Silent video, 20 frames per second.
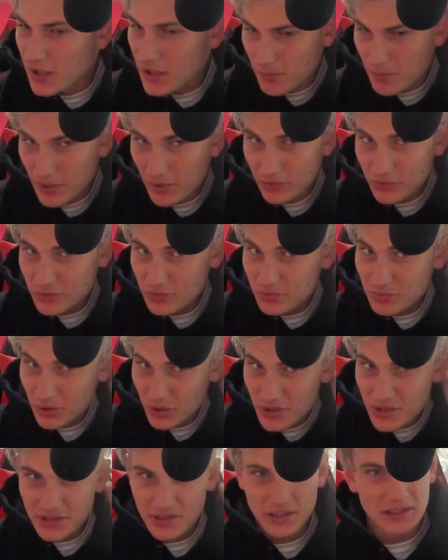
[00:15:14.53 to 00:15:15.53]
about
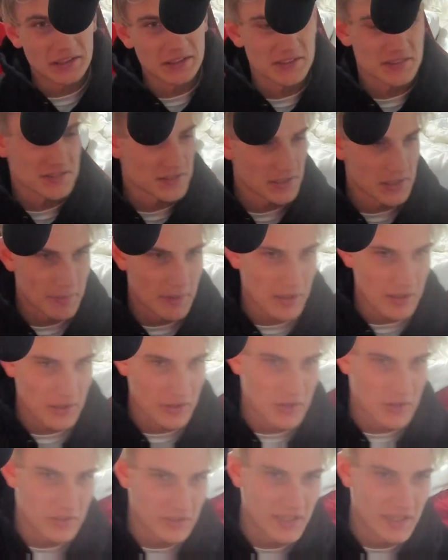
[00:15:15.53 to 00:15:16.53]
three things about
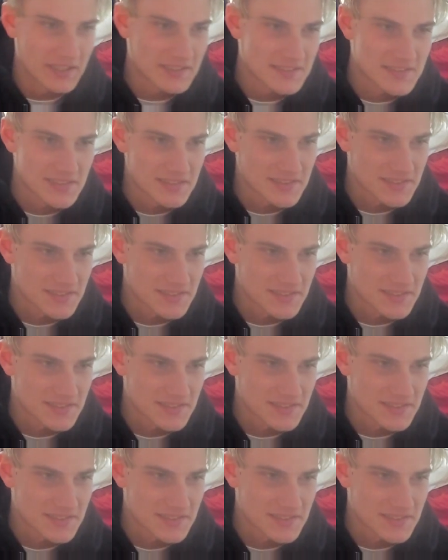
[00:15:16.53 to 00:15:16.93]
all that since